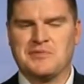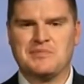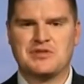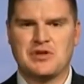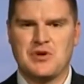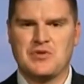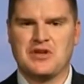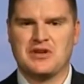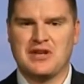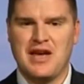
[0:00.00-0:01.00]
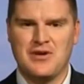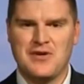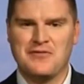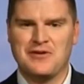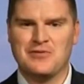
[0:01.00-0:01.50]
So the cattle
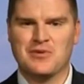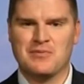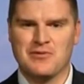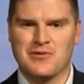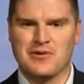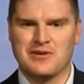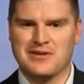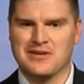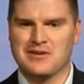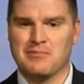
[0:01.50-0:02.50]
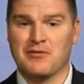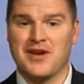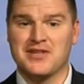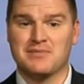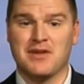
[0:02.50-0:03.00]
on feed report
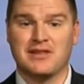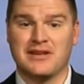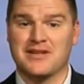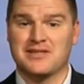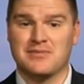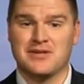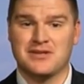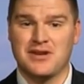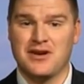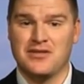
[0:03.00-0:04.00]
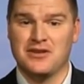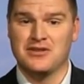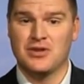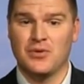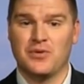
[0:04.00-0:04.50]
provides monthly estimates on the
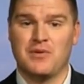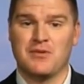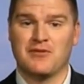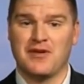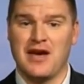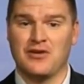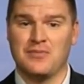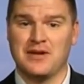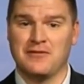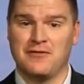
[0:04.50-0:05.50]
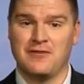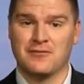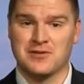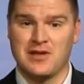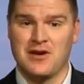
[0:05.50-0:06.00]
total number of cattle being fed
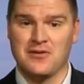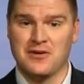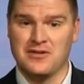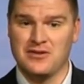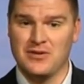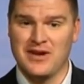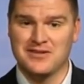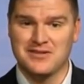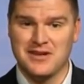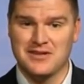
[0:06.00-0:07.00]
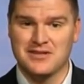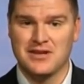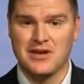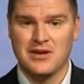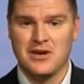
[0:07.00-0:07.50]
for slaughter in the United States.
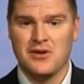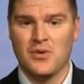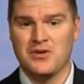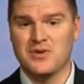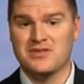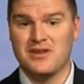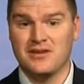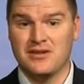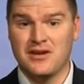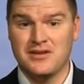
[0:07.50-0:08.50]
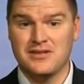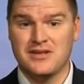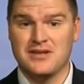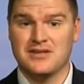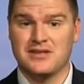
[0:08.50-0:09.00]
What USDA does
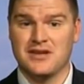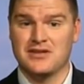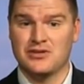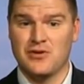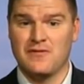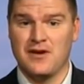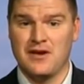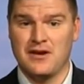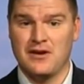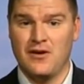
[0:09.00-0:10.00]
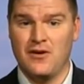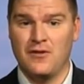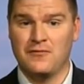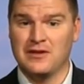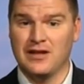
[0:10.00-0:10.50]
is they survey all
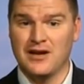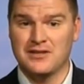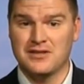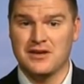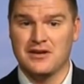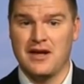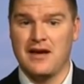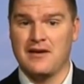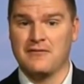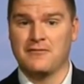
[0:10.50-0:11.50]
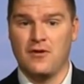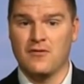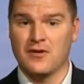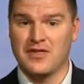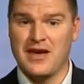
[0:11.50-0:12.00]
feedlots that have
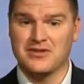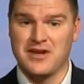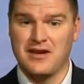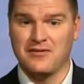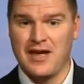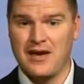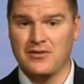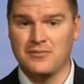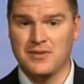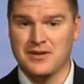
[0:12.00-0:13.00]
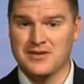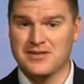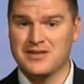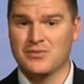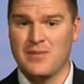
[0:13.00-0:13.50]
over 1,000 head of cattle, because
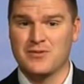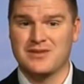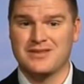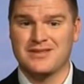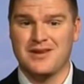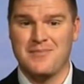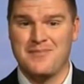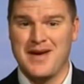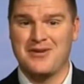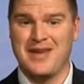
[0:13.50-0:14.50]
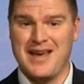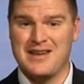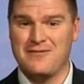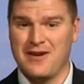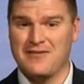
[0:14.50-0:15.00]
this represents about
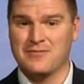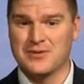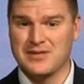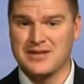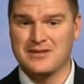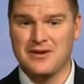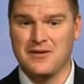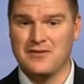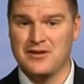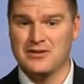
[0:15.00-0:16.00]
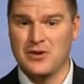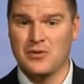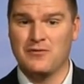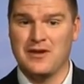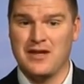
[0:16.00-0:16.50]
85% of the
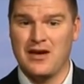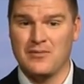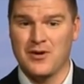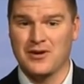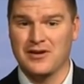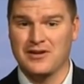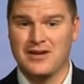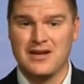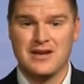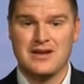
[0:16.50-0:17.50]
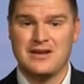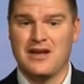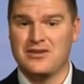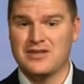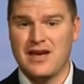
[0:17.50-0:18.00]
total fed cattle market.
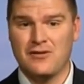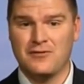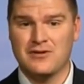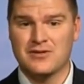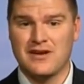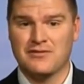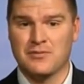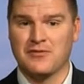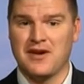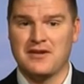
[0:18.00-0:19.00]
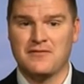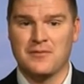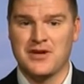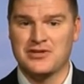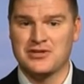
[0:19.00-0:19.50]
Now, these cattle feeders have to provide
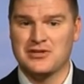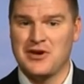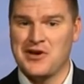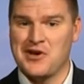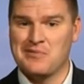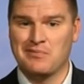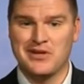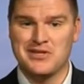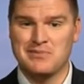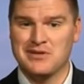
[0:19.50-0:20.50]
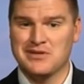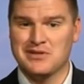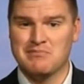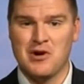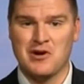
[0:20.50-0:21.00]
information on
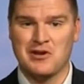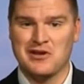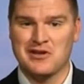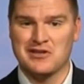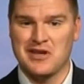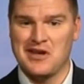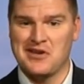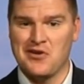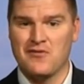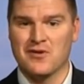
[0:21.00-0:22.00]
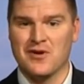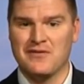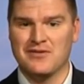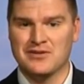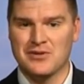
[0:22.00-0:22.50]
placements, marketings, and overall
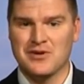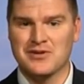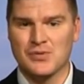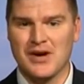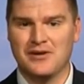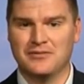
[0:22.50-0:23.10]
inventory as well.